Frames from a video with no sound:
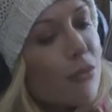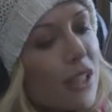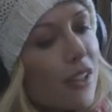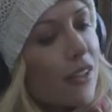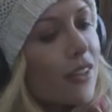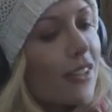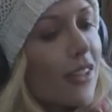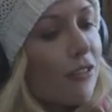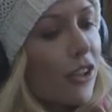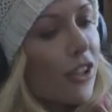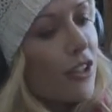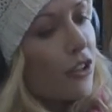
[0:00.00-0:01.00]
me, if
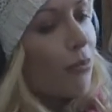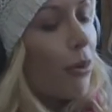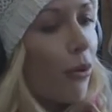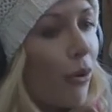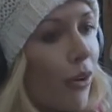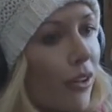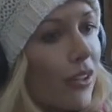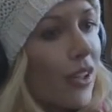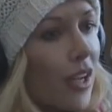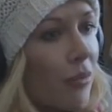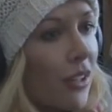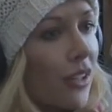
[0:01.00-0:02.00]
you're gonna do porn,
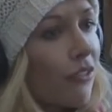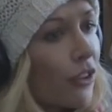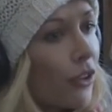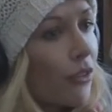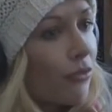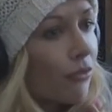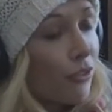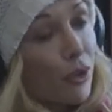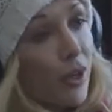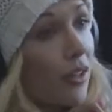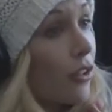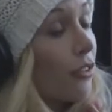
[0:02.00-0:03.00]
I mean, if you're
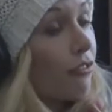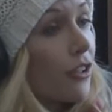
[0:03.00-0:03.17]
for it, good for